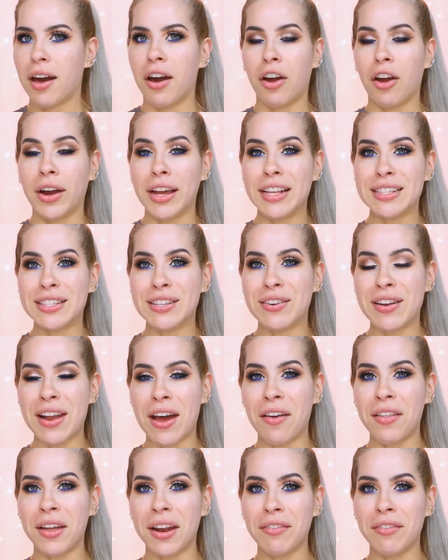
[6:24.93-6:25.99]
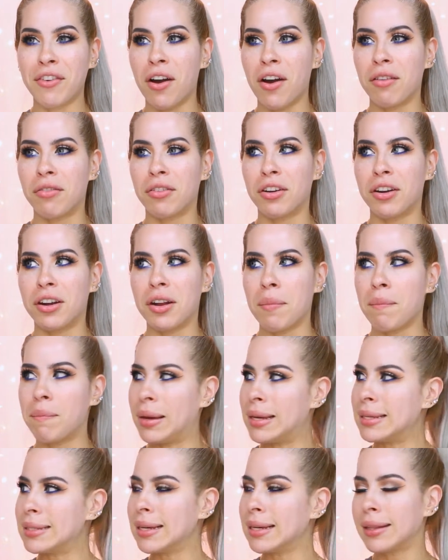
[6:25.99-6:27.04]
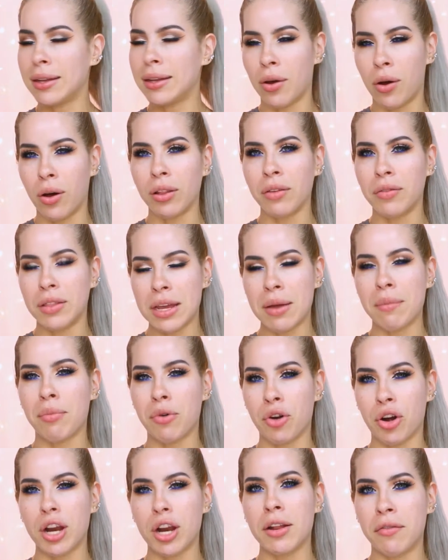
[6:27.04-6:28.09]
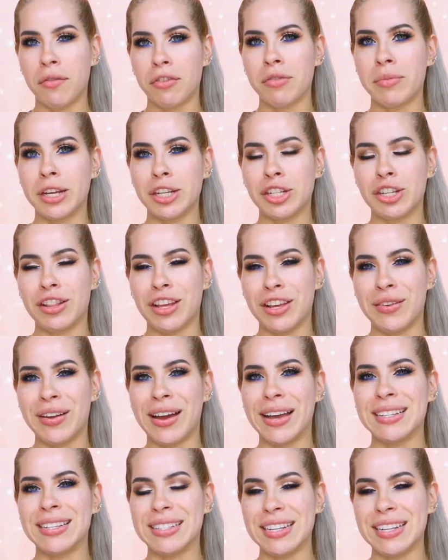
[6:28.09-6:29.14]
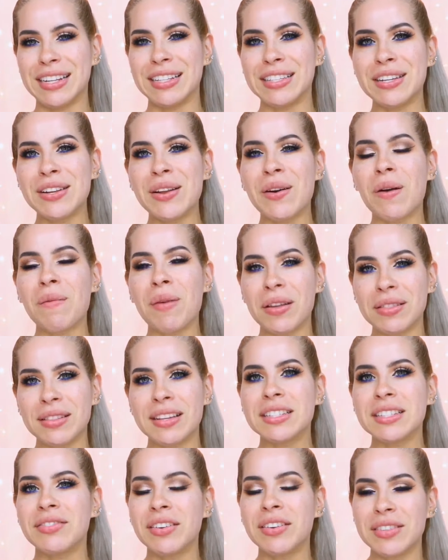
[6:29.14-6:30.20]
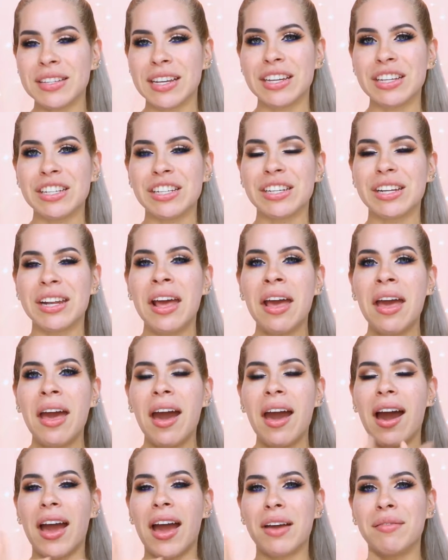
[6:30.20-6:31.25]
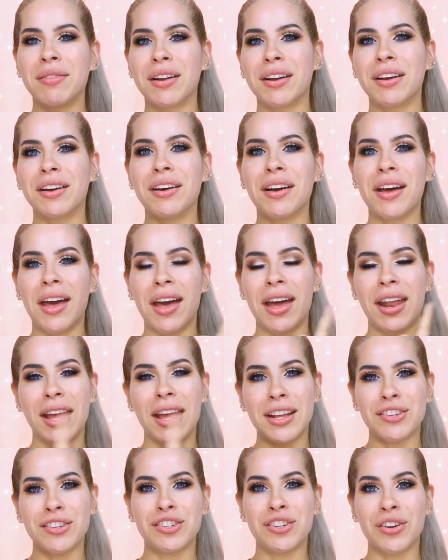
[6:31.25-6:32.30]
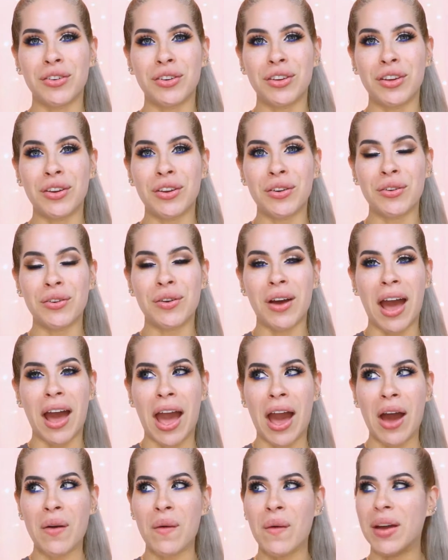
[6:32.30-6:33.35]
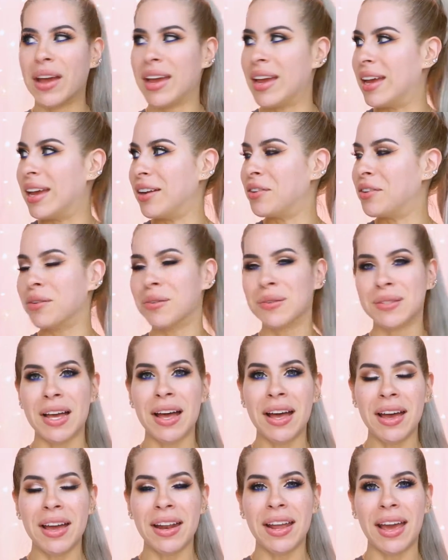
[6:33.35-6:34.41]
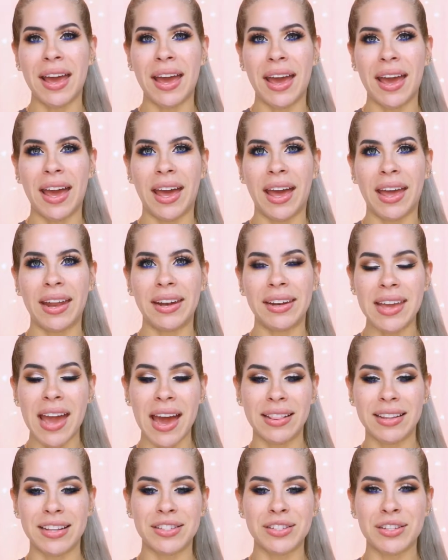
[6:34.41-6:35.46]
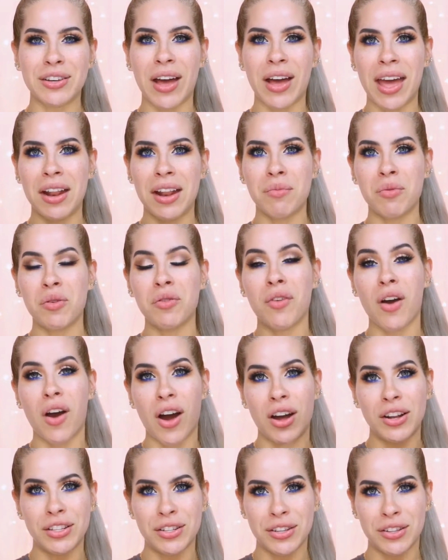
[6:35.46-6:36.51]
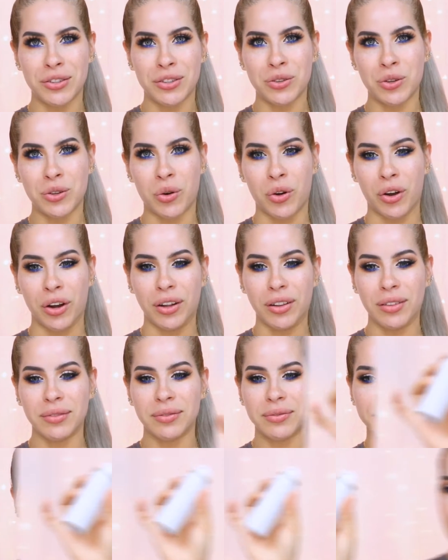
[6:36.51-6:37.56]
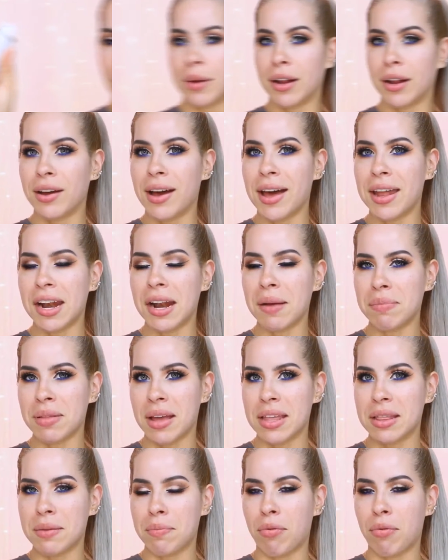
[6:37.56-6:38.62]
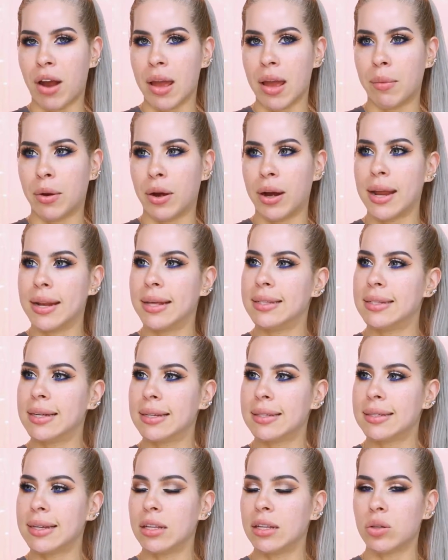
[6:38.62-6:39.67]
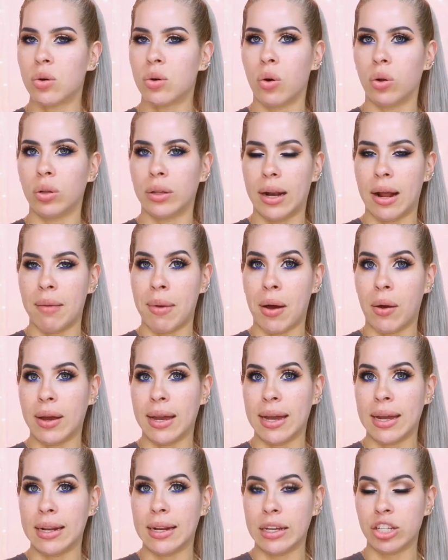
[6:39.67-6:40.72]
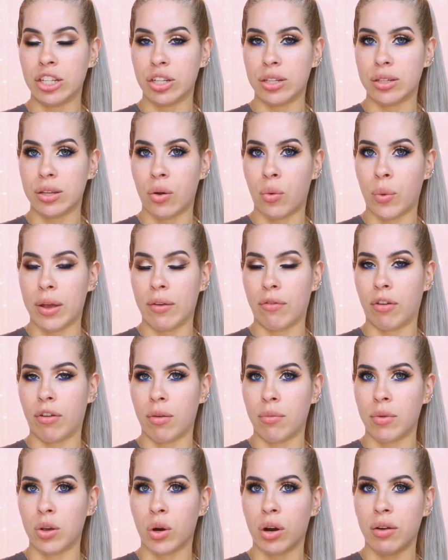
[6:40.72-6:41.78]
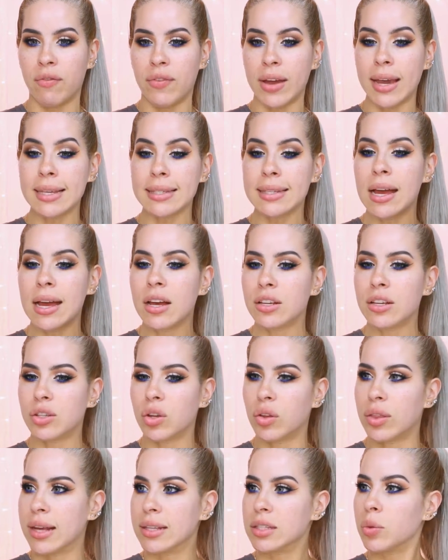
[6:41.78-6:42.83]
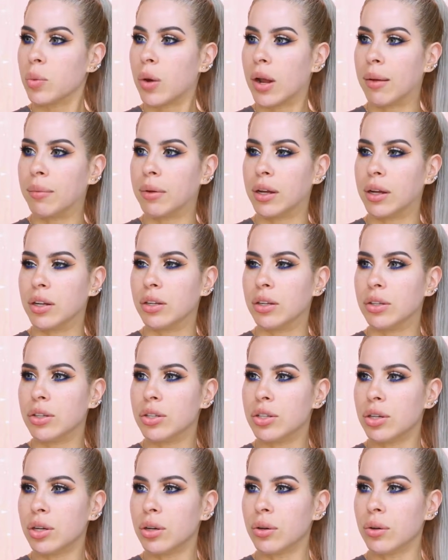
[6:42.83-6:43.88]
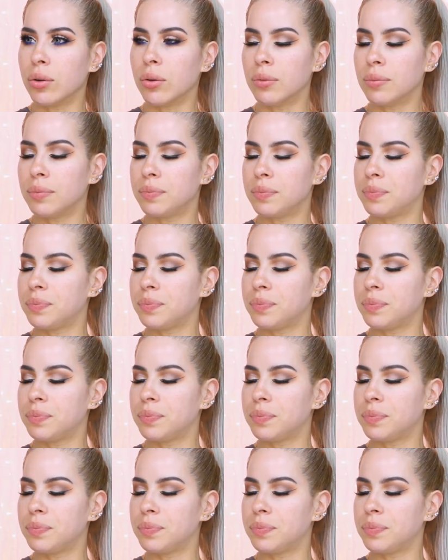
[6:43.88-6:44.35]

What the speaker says: Alright, so now that I've covered basically all of the important information that you guys needed to know about this foundation, I am going to go ahead and show you how it goes on, and yeah, let's go ahead and move on to the tutorial. So I'm going to go ahead and apply the primer, and it does say to hold it about 8 inches away from your face, so that's what I'm going to do.